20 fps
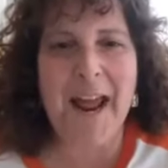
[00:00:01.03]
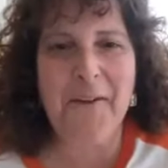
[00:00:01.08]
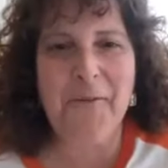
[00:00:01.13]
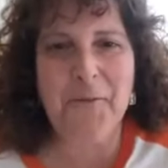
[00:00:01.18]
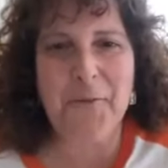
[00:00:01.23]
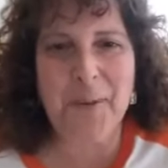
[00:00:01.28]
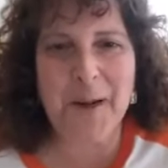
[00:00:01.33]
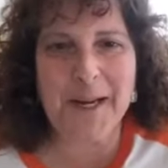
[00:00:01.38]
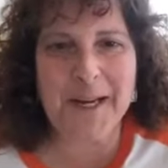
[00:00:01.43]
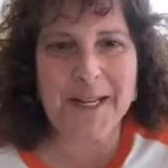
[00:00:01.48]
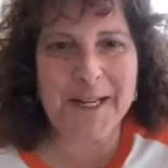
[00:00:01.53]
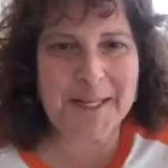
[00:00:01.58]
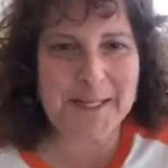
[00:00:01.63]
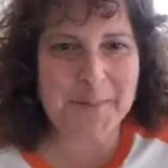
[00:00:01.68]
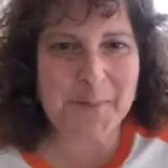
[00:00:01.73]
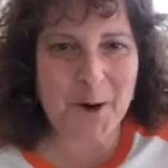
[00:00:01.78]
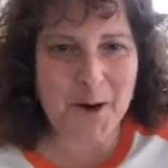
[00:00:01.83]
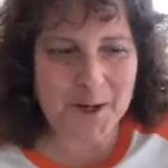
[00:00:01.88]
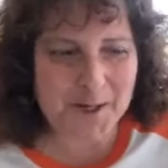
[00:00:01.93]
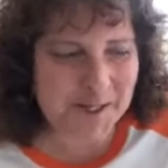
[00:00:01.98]
Hi everybody,
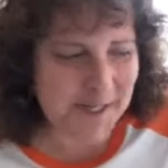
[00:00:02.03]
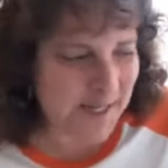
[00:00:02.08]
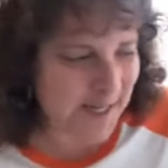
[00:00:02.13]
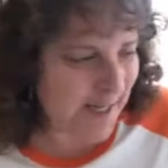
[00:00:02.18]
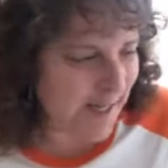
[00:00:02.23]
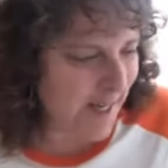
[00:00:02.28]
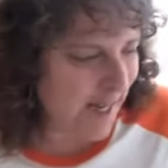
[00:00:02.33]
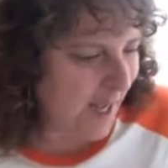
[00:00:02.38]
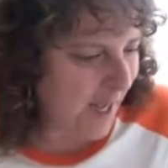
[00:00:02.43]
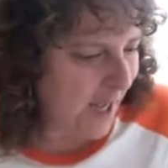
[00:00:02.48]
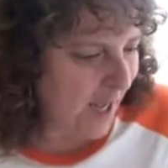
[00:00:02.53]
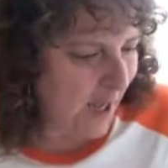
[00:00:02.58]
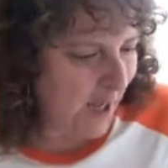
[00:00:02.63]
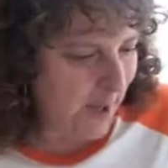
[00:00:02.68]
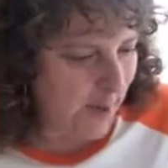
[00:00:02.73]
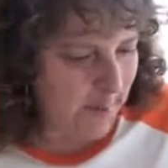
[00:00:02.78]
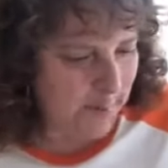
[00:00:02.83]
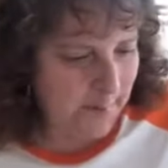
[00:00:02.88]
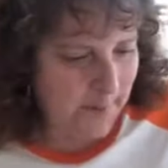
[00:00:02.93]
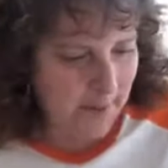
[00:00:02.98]
it's Marcy.
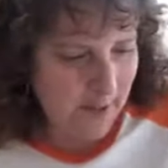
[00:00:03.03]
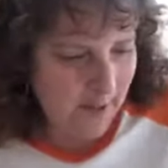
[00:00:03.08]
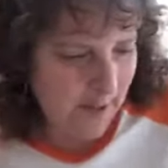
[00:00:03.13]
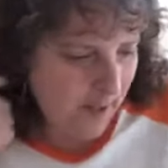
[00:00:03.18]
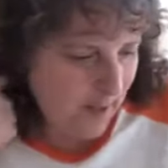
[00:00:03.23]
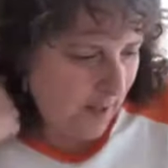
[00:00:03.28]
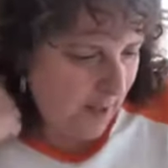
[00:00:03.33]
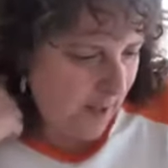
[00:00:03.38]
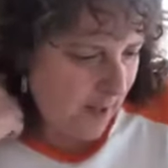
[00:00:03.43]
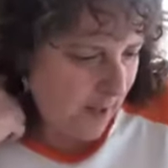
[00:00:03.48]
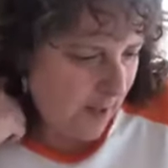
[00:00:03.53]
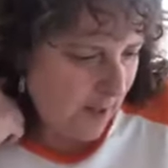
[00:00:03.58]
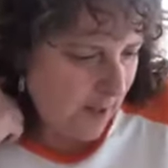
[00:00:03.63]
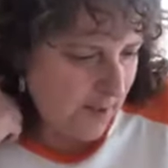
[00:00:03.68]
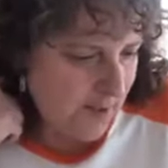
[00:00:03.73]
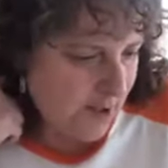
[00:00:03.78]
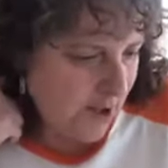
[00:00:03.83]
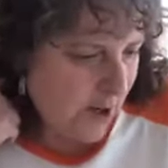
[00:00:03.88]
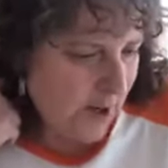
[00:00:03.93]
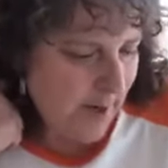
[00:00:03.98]

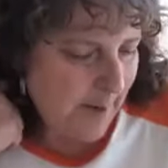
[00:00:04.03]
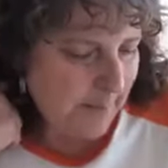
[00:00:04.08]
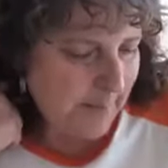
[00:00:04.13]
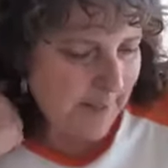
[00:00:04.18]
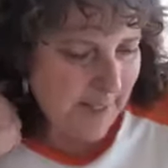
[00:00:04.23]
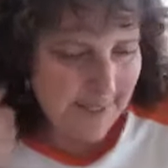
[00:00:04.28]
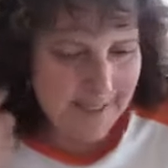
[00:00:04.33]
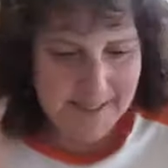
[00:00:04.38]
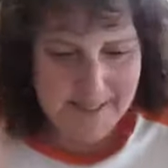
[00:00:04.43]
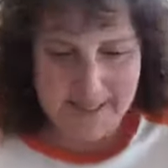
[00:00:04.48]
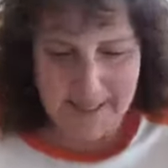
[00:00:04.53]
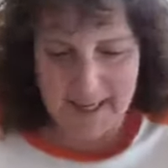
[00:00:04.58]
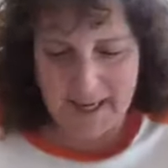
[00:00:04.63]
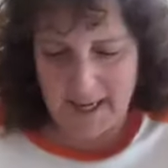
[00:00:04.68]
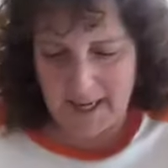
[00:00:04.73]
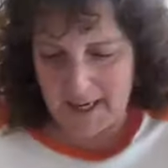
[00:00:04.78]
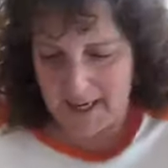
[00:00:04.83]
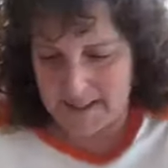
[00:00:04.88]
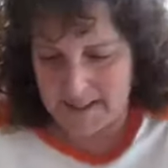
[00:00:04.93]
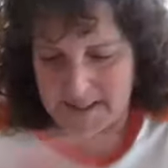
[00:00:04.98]
Sorry I'm late
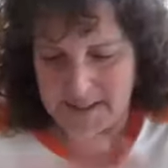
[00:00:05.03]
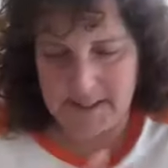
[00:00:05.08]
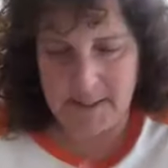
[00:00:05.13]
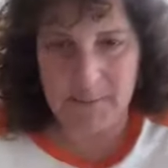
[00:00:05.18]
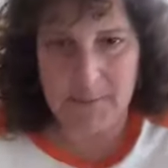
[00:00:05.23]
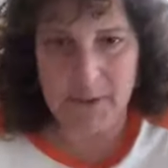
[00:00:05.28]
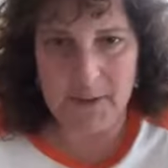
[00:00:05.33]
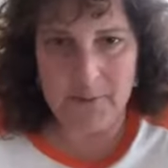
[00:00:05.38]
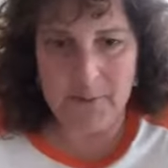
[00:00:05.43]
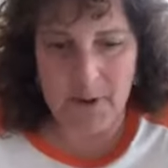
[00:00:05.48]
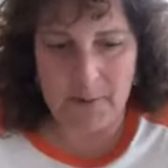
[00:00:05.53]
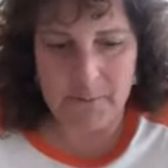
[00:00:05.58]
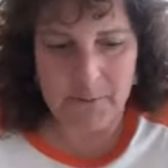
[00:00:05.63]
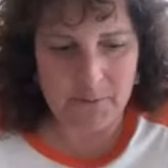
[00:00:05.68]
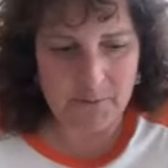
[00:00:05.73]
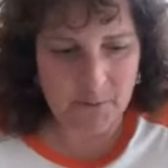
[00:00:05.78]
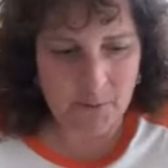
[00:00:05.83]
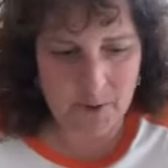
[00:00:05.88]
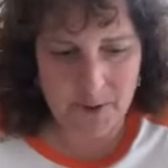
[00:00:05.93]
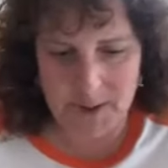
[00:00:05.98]
today. I had something right
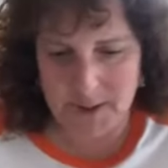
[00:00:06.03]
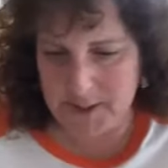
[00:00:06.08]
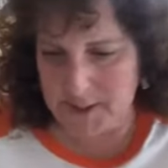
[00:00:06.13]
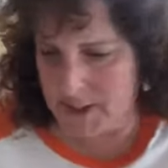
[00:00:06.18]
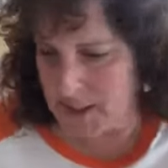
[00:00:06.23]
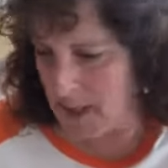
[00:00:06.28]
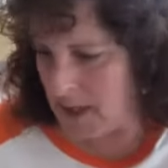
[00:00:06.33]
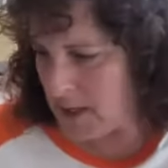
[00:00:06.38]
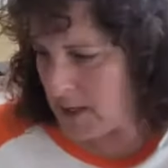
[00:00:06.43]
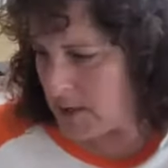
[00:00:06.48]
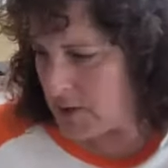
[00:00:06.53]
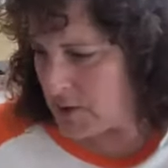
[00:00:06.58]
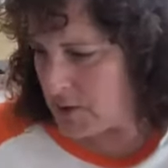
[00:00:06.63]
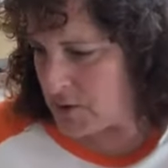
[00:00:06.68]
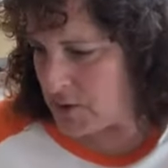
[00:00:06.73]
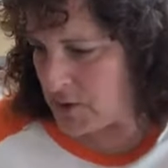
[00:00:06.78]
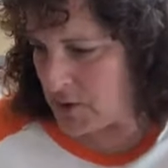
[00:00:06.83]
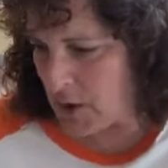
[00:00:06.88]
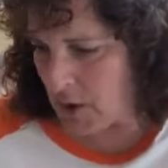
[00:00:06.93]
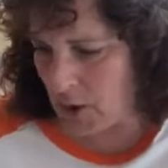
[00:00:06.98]
before this.
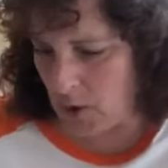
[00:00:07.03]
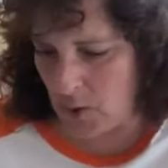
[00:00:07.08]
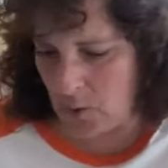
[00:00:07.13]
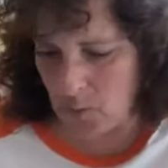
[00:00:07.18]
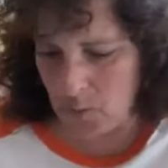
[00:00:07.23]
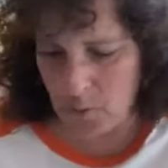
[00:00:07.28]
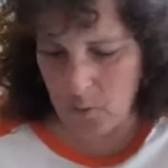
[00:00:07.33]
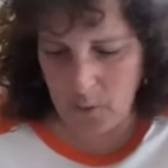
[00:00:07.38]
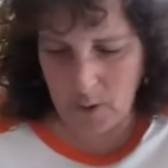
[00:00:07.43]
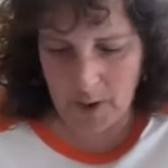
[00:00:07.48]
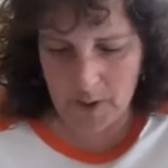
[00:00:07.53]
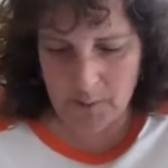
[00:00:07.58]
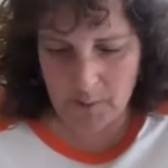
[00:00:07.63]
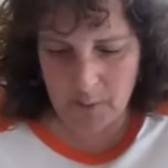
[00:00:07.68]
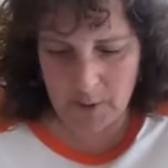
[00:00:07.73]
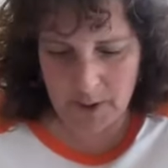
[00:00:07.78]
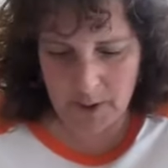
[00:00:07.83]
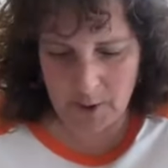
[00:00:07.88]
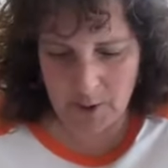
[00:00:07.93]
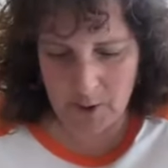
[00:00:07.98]
So
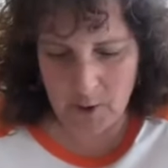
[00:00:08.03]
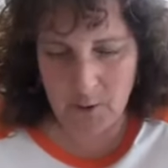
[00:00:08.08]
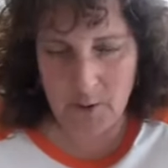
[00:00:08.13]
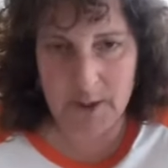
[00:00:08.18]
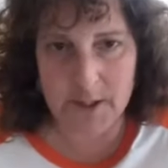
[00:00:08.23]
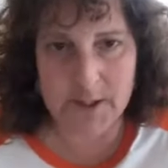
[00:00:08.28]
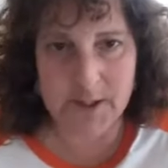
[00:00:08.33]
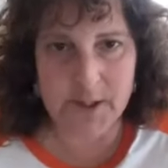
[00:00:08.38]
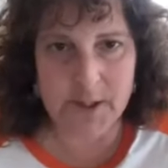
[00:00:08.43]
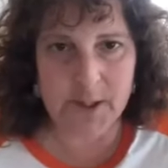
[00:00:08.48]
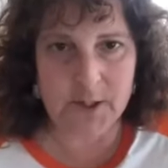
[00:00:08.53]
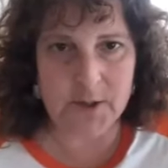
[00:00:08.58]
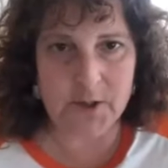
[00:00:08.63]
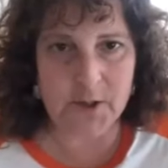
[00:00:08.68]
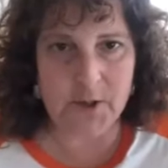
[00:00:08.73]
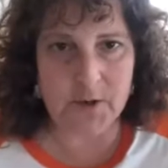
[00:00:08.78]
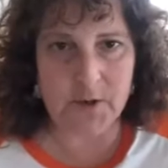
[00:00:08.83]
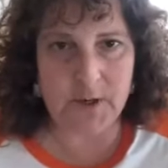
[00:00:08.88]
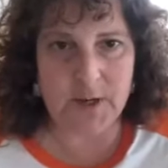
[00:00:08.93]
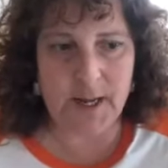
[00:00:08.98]
what we are going to
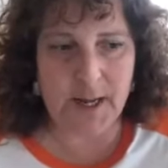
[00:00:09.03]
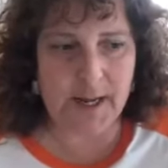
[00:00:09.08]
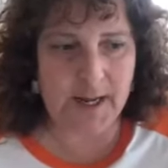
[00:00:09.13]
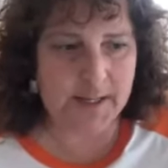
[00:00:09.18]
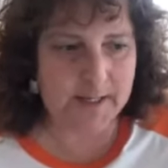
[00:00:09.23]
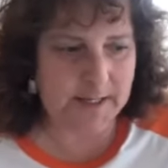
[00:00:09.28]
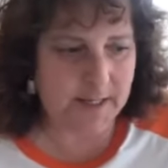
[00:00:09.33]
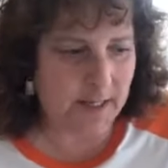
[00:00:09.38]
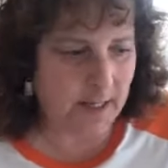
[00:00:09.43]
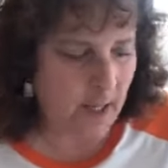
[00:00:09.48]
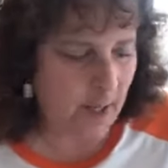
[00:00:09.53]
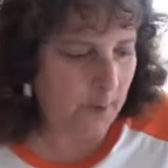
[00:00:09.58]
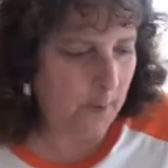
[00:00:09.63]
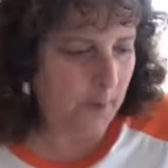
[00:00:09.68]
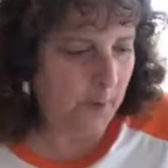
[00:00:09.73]
do today is I